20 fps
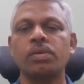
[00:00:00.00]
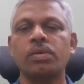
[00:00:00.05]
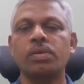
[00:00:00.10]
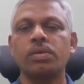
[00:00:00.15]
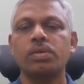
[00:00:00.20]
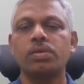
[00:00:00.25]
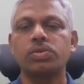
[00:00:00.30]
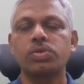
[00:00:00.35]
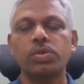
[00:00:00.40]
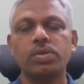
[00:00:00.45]

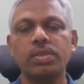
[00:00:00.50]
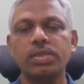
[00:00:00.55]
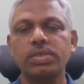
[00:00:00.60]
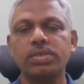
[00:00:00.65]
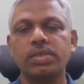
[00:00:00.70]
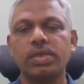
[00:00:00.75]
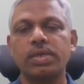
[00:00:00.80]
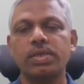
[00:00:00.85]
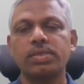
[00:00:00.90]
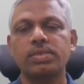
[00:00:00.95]
So in this
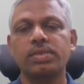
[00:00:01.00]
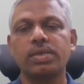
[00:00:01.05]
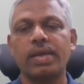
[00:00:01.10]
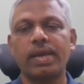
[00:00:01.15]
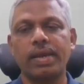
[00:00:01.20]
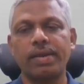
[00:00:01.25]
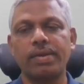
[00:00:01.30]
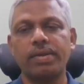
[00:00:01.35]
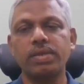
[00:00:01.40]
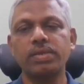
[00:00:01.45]
case,
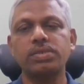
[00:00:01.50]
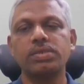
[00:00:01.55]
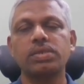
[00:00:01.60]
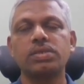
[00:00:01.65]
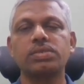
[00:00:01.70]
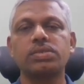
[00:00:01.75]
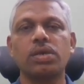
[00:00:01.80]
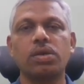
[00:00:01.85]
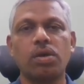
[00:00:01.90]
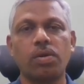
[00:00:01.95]
address is
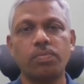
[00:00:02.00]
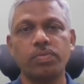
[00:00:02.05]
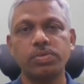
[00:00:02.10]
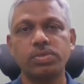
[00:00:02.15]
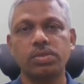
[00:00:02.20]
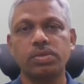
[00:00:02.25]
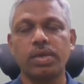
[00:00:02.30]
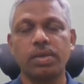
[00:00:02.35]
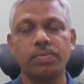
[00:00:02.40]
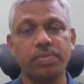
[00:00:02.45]
a
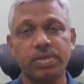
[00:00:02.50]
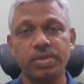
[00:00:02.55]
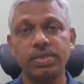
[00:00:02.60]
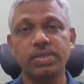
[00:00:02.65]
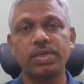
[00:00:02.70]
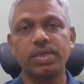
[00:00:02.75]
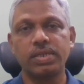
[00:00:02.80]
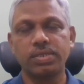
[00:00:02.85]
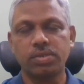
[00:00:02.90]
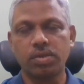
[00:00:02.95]
composite, can be
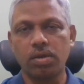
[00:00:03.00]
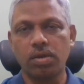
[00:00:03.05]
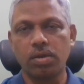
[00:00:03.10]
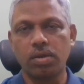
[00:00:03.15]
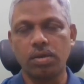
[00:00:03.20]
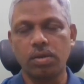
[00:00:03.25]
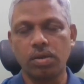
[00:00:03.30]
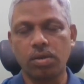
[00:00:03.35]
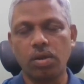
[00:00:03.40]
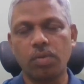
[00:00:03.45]
treated as a
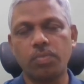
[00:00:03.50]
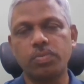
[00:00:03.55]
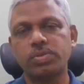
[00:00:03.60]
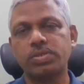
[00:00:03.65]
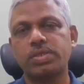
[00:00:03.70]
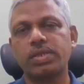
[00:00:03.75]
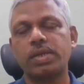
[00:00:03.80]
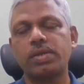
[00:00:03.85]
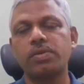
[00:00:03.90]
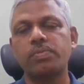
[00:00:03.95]

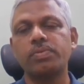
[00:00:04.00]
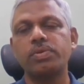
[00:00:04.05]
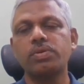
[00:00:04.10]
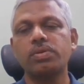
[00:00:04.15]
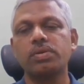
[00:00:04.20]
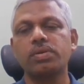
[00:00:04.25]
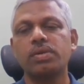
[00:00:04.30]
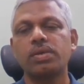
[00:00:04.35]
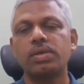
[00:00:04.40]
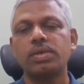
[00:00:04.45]
composite
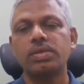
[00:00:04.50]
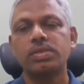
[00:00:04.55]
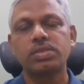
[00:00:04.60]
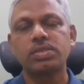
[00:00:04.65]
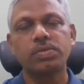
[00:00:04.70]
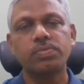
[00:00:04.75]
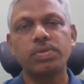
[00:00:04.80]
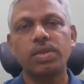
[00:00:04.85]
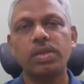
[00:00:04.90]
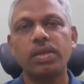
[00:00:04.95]
attribute.
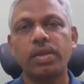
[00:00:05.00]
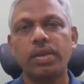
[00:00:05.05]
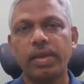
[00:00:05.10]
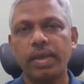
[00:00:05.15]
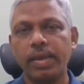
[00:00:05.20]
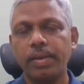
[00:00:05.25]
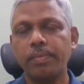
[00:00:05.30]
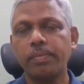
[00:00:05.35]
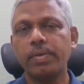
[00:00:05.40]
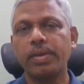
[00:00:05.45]
Similarly,
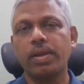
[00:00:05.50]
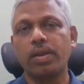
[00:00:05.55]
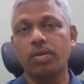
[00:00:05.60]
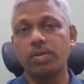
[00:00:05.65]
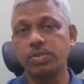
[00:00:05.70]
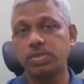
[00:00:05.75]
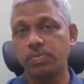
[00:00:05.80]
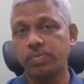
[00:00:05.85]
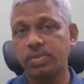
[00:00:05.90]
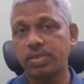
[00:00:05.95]
name can
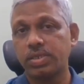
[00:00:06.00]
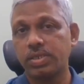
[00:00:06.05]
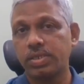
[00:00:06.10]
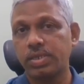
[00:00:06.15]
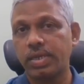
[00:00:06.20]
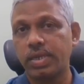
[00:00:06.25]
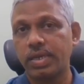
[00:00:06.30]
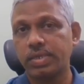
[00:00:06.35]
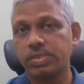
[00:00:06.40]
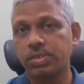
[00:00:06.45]
also be
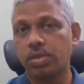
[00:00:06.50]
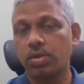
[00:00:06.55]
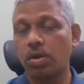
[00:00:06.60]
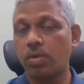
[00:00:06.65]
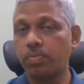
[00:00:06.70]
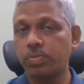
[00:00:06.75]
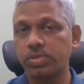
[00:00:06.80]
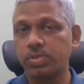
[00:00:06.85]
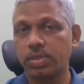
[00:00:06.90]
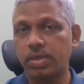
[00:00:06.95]
treated as a
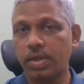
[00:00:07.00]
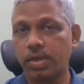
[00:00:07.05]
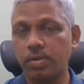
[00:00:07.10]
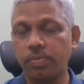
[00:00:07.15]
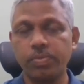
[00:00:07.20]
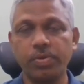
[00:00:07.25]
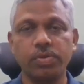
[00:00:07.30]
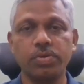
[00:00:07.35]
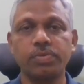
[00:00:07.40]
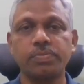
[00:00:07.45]
composite
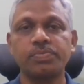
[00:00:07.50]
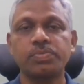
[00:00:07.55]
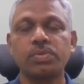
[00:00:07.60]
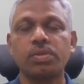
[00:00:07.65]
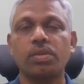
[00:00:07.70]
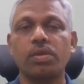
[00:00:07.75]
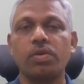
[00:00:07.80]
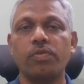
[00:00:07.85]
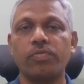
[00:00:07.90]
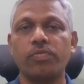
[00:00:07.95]
attribute
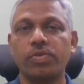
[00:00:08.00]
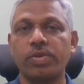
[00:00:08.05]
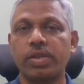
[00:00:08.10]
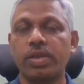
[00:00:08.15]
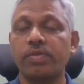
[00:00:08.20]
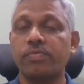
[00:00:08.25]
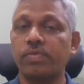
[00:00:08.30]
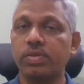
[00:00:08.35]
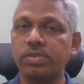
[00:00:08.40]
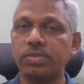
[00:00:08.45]
if we
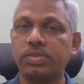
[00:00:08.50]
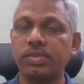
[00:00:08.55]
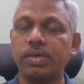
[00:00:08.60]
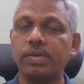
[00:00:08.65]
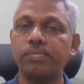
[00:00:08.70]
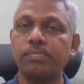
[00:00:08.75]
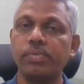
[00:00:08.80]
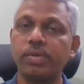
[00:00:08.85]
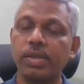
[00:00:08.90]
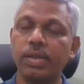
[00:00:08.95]
take first
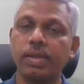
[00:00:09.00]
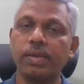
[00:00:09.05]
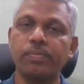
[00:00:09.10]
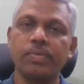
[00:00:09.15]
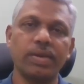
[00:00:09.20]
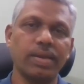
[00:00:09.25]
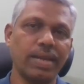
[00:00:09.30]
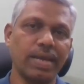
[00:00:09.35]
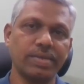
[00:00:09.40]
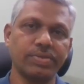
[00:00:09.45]
name, middle name
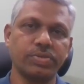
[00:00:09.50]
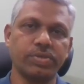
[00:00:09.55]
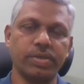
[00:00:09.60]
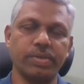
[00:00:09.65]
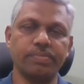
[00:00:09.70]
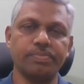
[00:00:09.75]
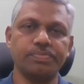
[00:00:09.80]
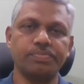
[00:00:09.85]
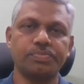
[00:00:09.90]
and last name.